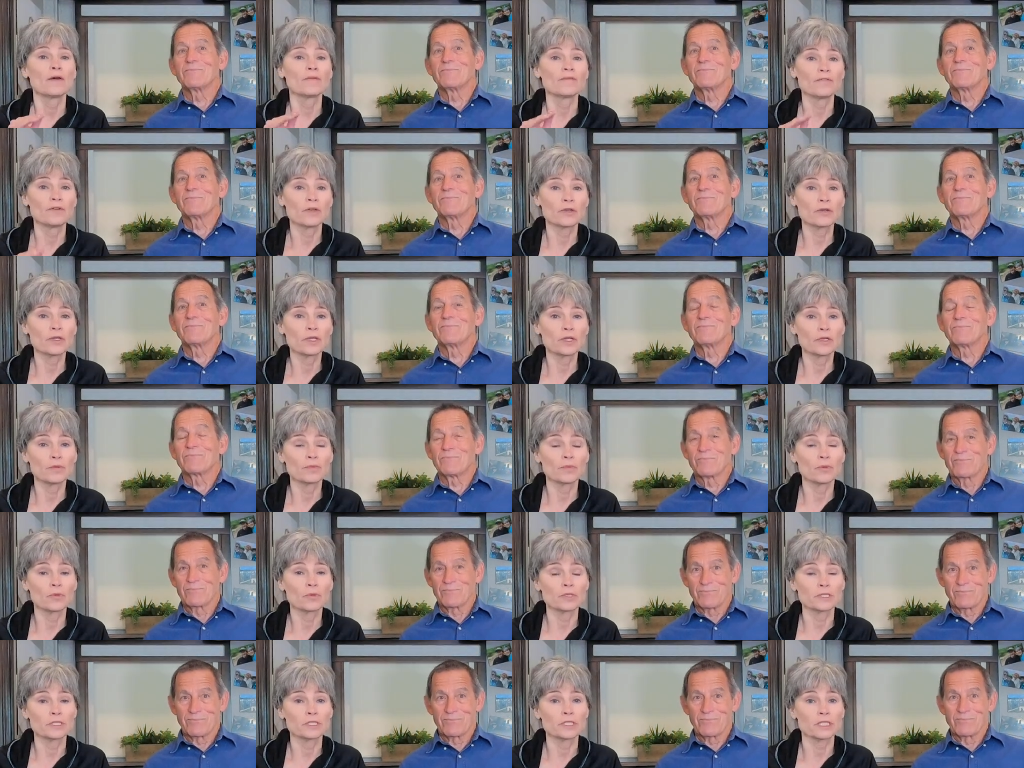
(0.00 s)
Speaker 1: a very
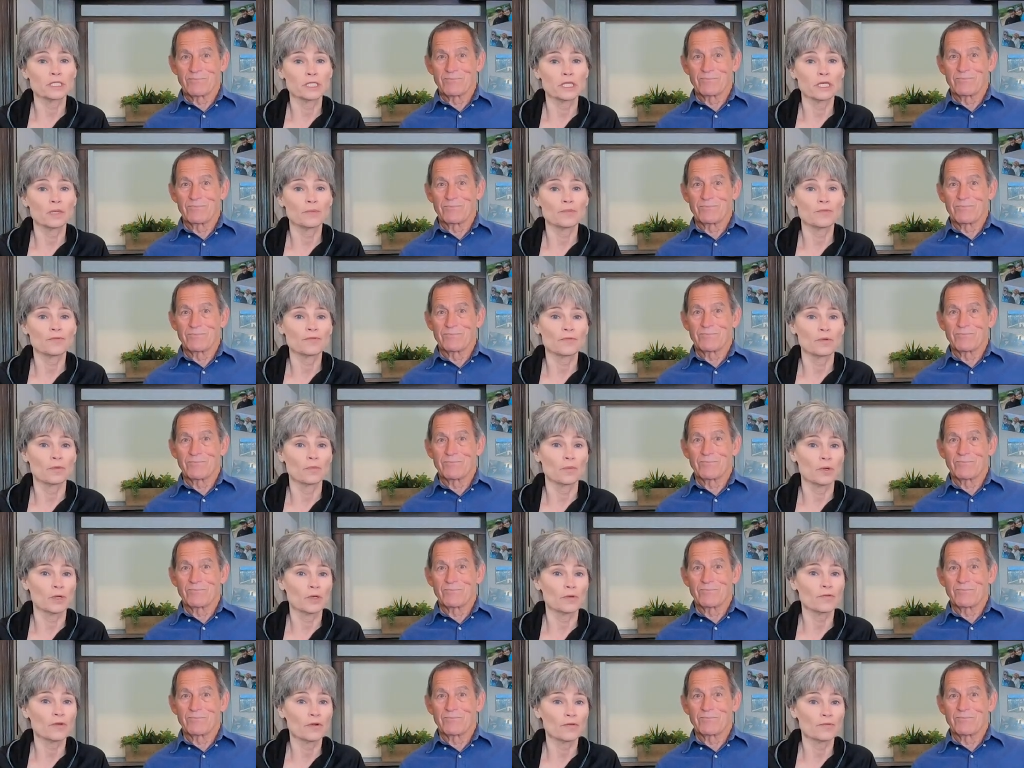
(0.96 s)
important tip
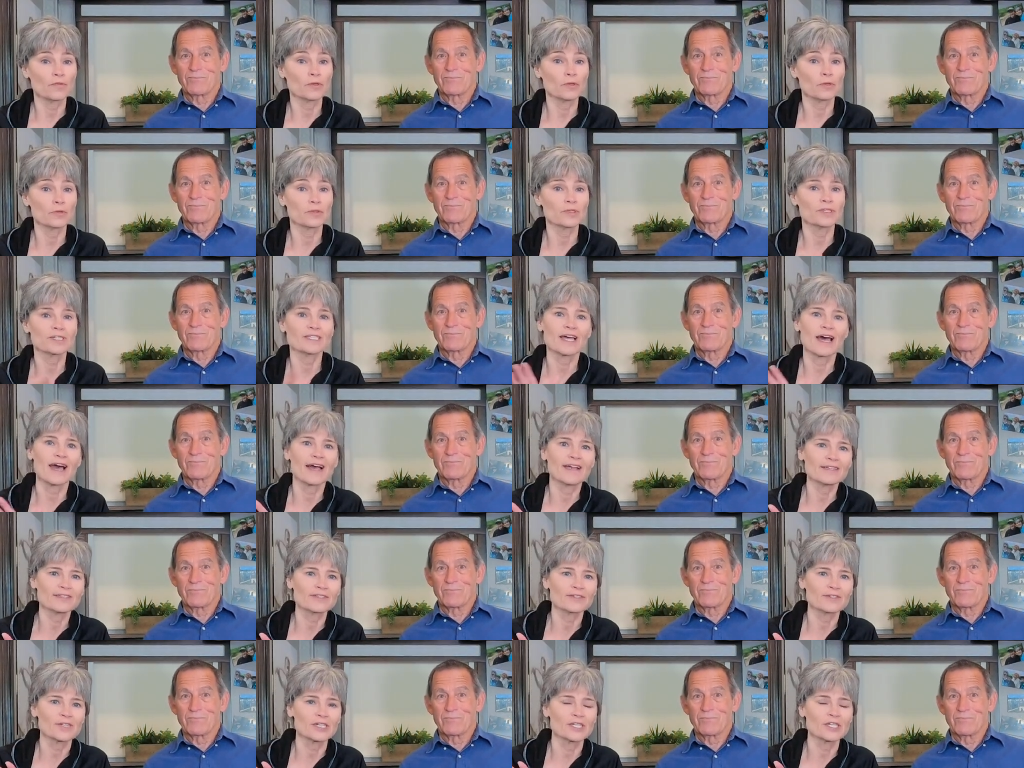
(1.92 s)
from one of our viewers,
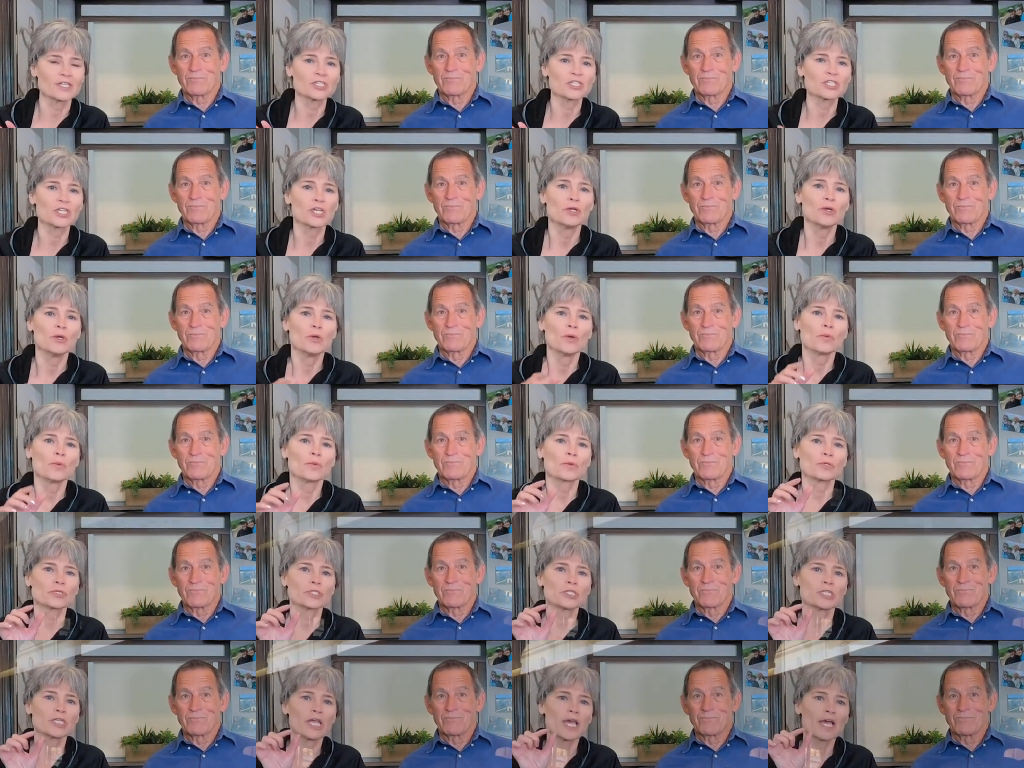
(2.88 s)
hi Trish,
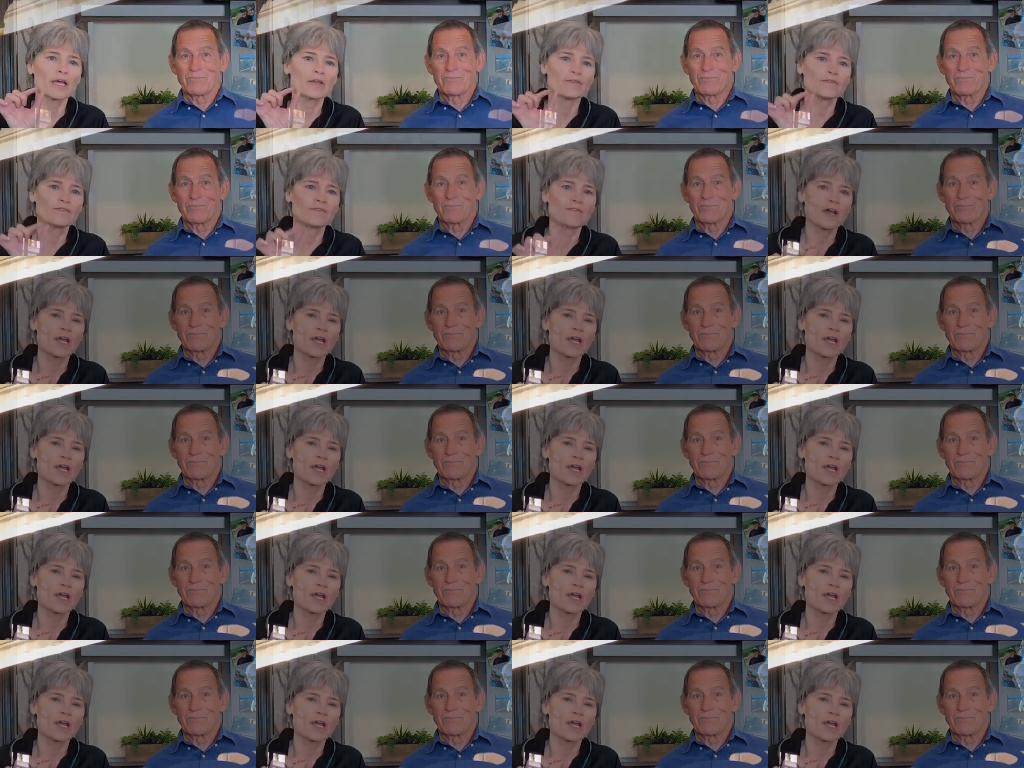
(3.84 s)
where she had a